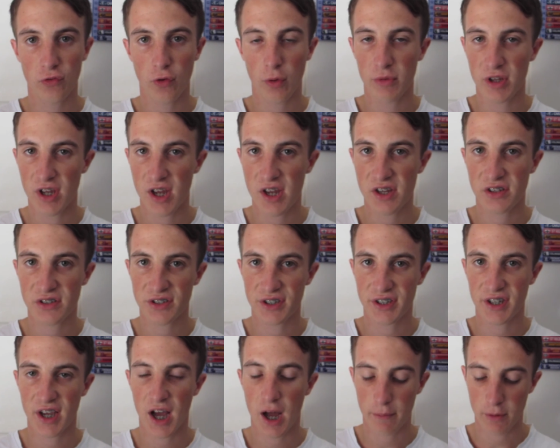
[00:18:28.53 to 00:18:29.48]
From the Easter
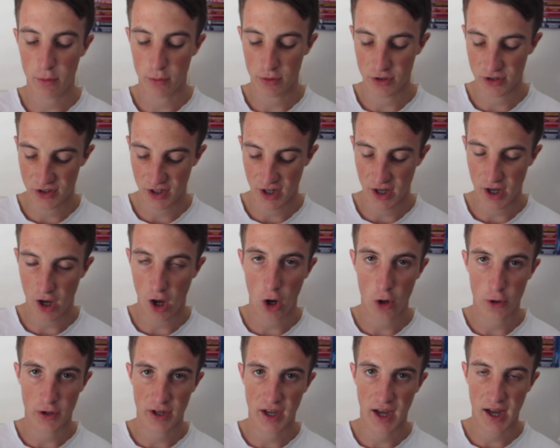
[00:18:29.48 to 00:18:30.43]
Cup, it was
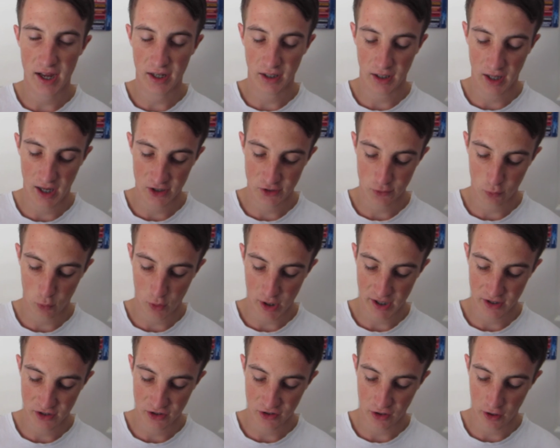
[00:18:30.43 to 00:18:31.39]
okay last
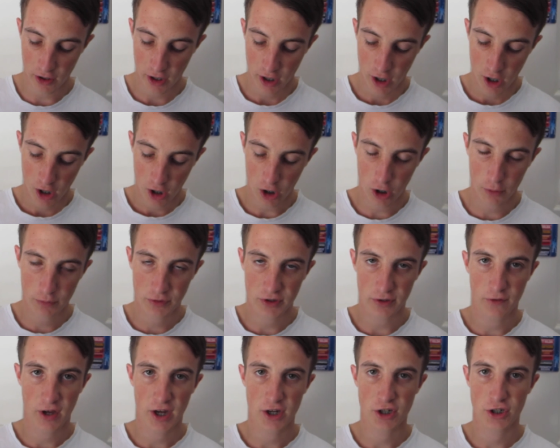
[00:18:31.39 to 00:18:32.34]
week, so
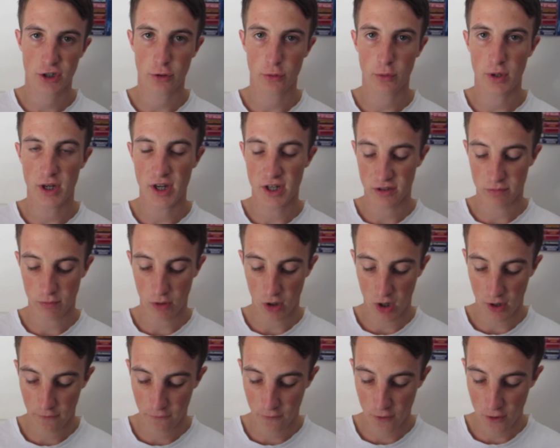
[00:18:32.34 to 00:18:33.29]
observational is
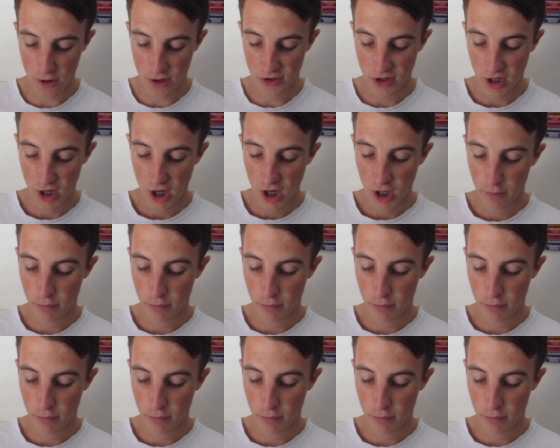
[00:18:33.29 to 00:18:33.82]
my first.